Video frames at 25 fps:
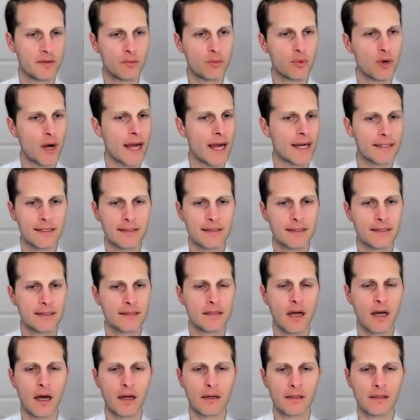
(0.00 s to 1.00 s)
In practice,
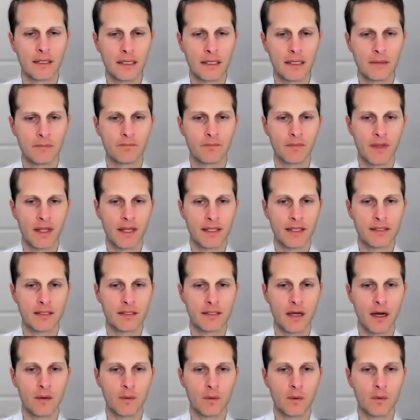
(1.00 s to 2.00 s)
it's not
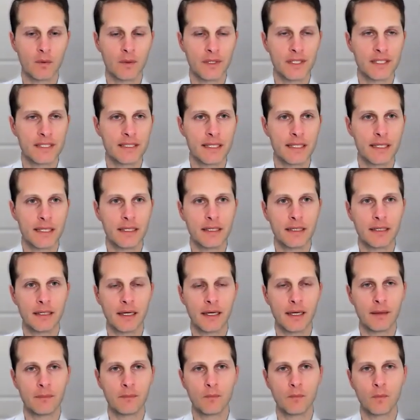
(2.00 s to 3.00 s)
what we see.
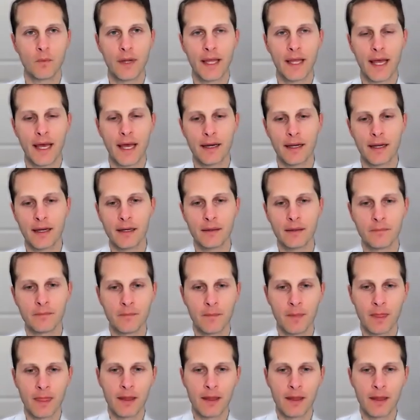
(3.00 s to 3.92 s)
We had a